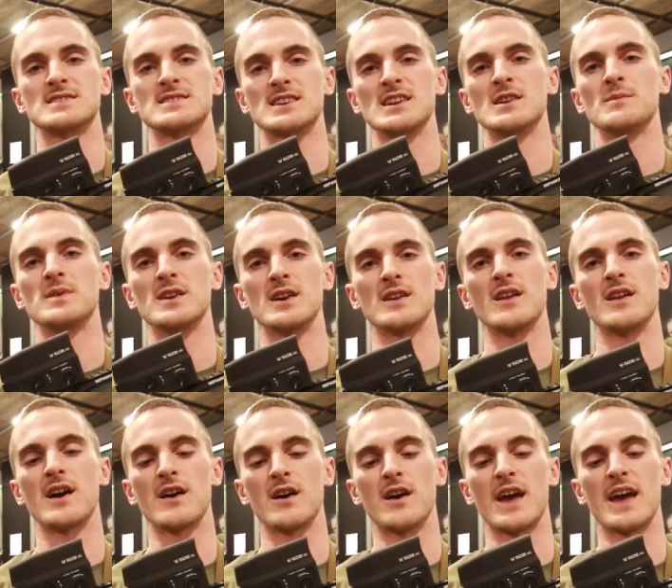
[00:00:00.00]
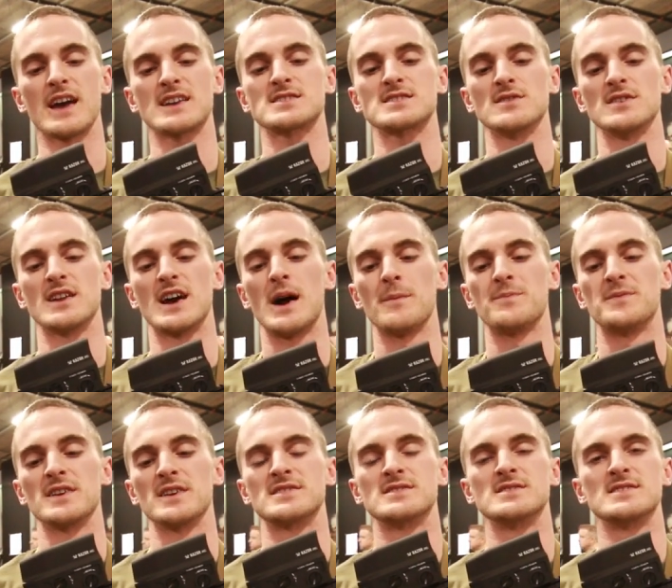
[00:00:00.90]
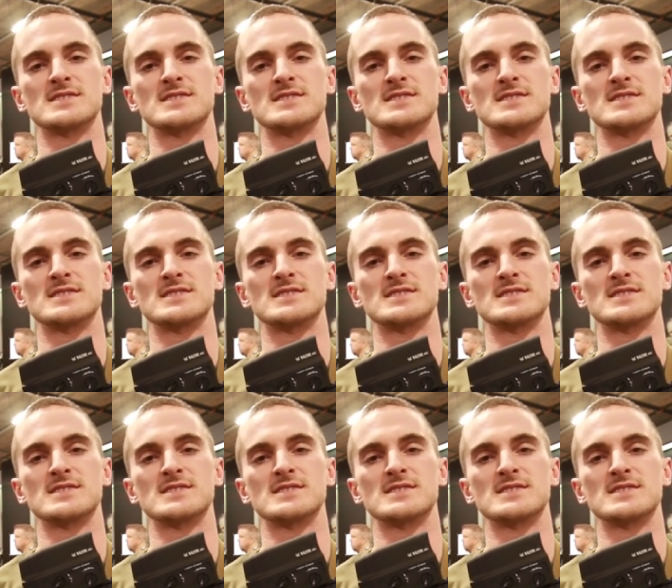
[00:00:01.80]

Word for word: It's going to be an excellent optic